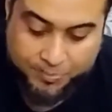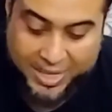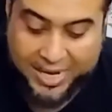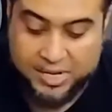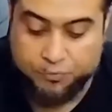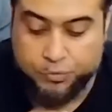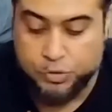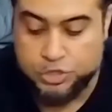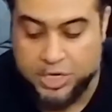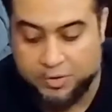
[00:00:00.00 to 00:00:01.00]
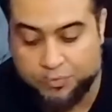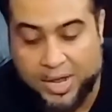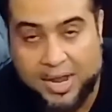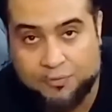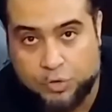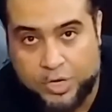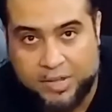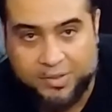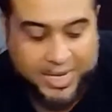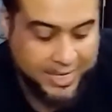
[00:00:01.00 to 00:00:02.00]
and in future if I have to
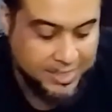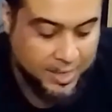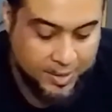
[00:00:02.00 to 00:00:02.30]
navigate,